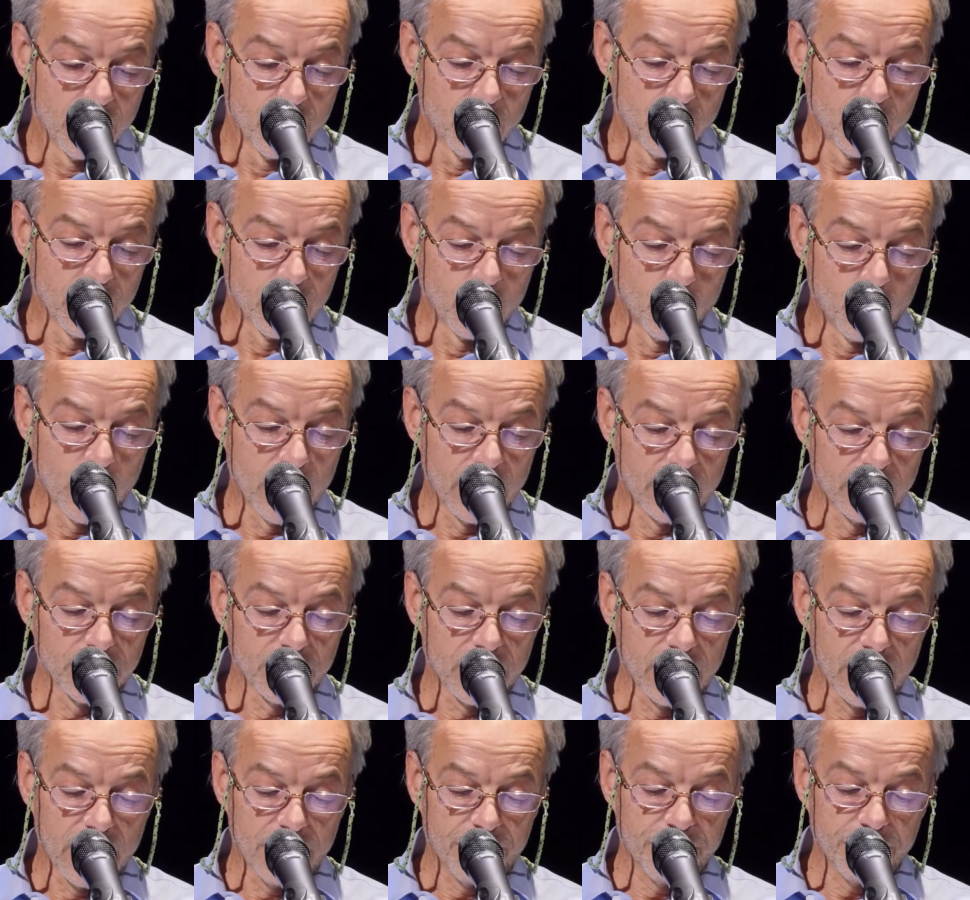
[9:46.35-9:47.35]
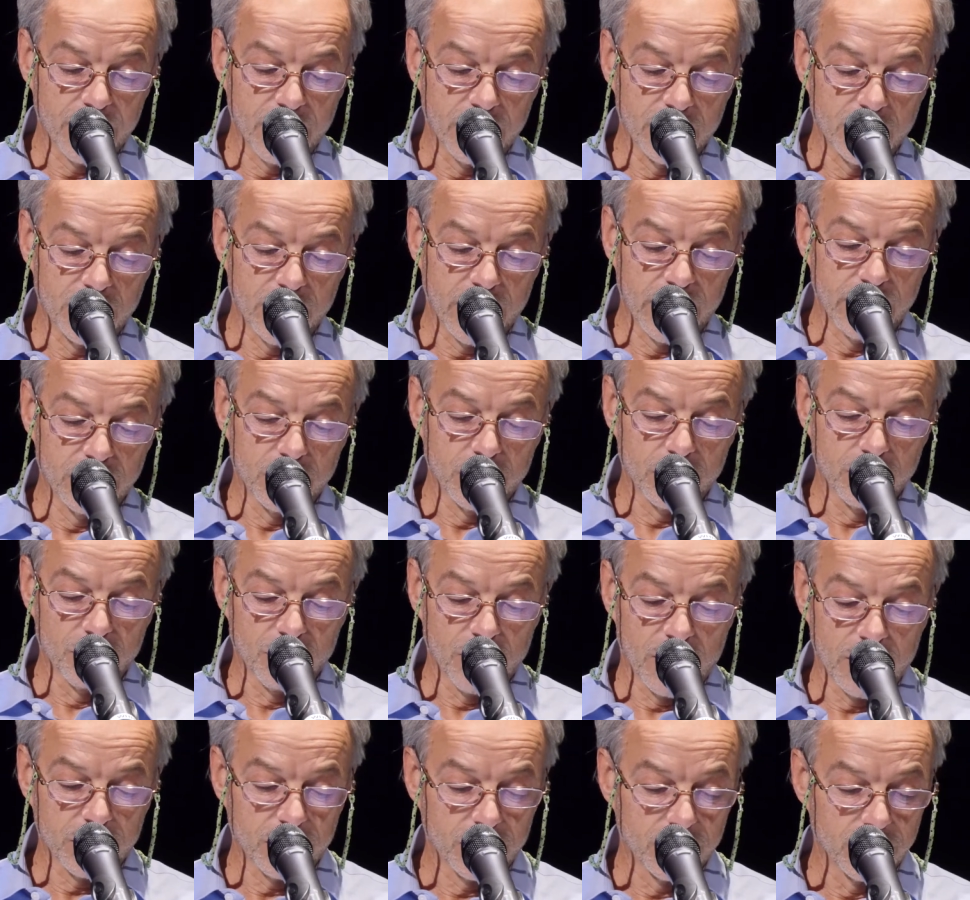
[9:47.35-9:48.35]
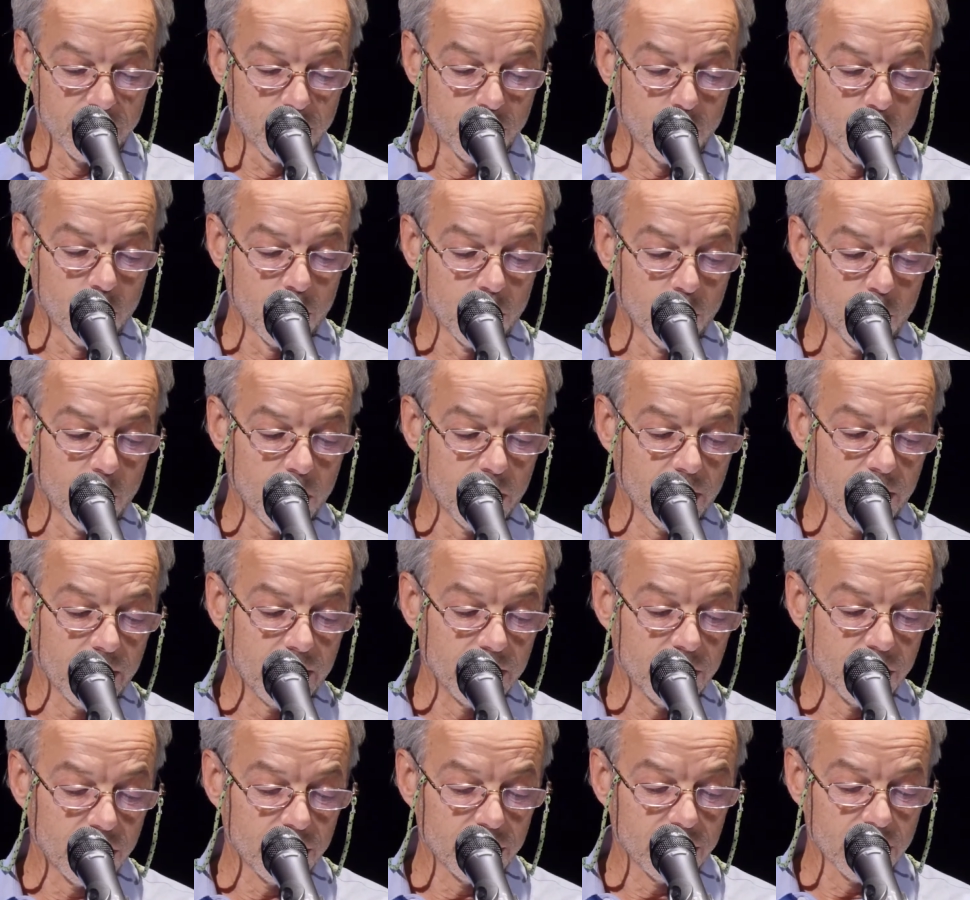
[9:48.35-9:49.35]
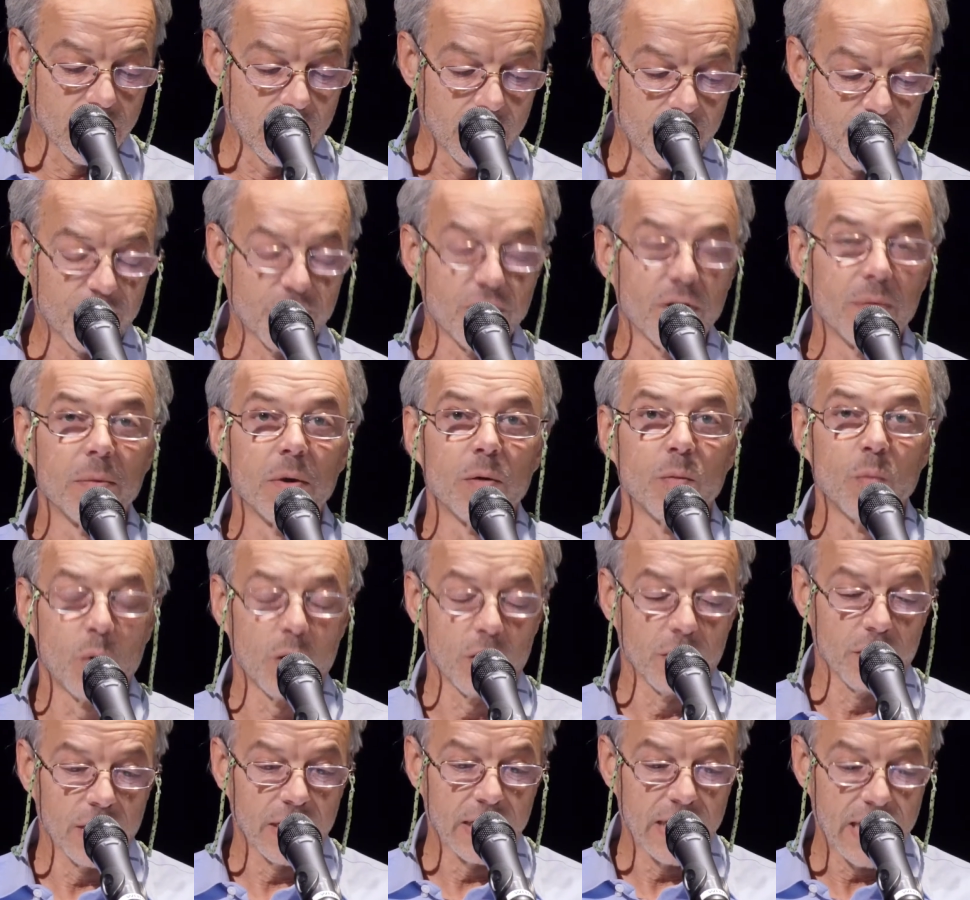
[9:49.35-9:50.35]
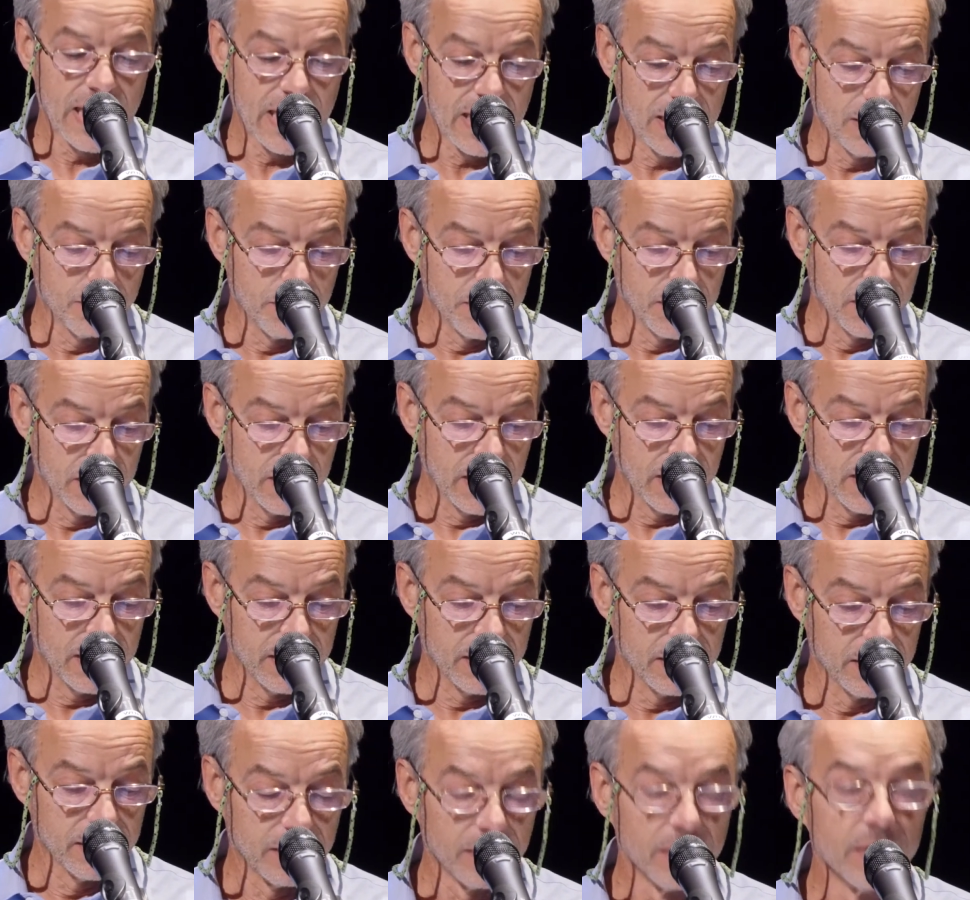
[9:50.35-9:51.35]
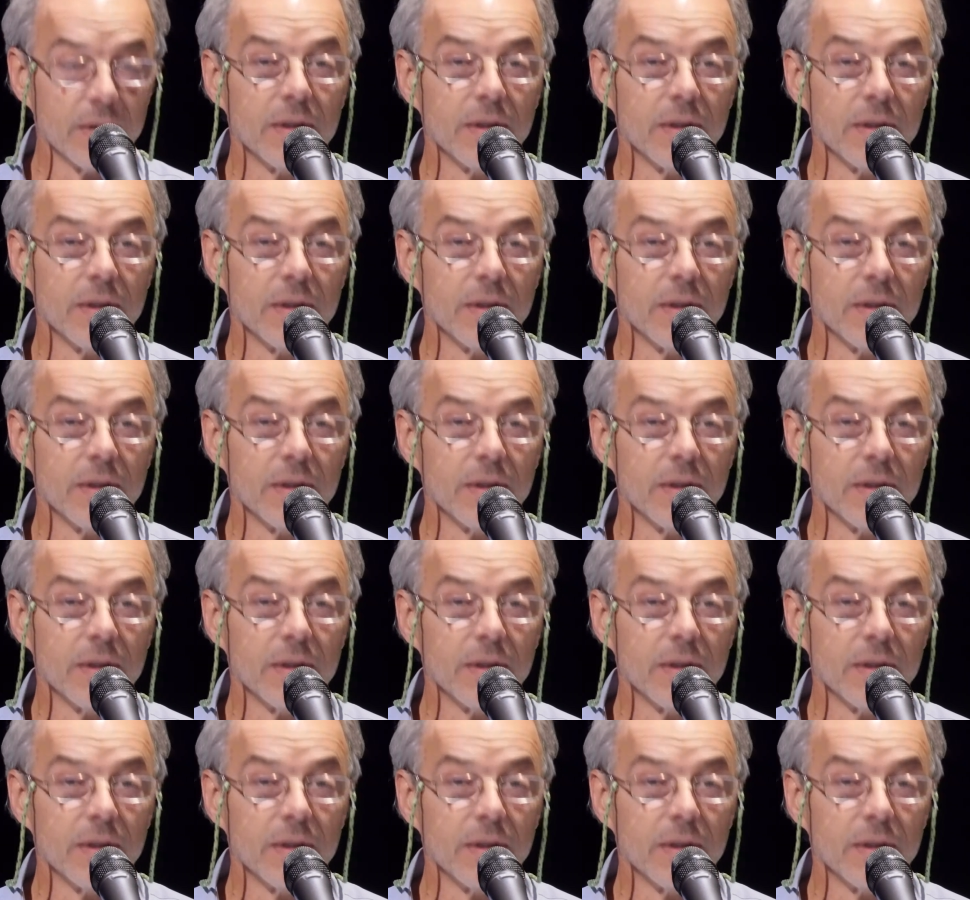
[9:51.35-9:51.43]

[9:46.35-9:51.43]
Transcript: When the whales left, they changed direction toward where they'd just come from and where they had been headed.